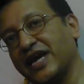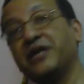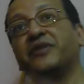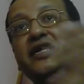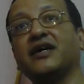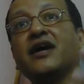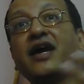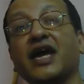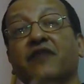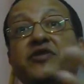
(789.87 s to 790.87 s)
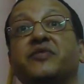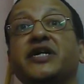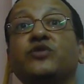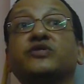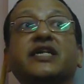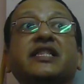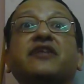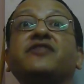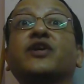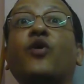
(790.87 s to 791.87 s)
Anybody, everybody, to say
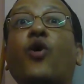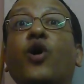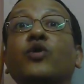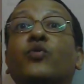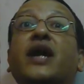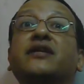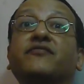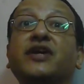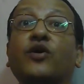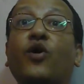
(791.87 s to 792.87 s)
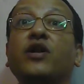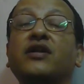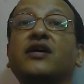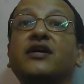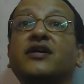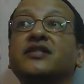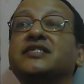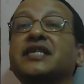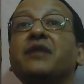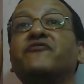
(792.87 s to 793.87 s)
that we are all one, we are all the
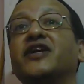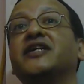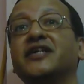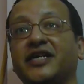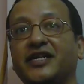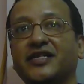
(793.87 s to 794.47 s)
same fraternity.